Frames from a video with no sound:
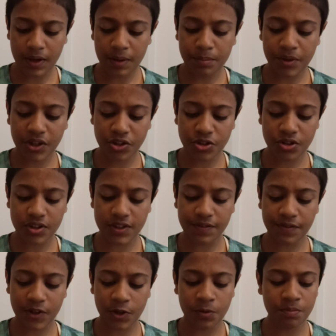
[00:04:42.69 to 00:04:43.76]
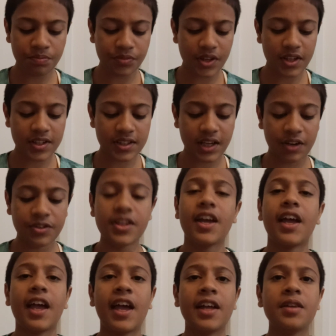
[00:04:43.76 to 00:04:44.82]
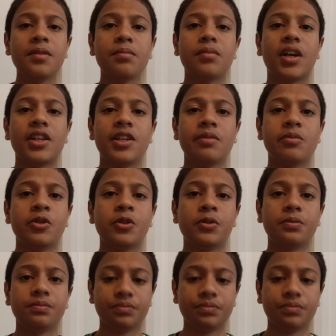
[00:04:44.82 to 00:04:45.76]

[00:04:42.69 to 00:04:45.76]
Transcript: pictures, film, sound, and many more.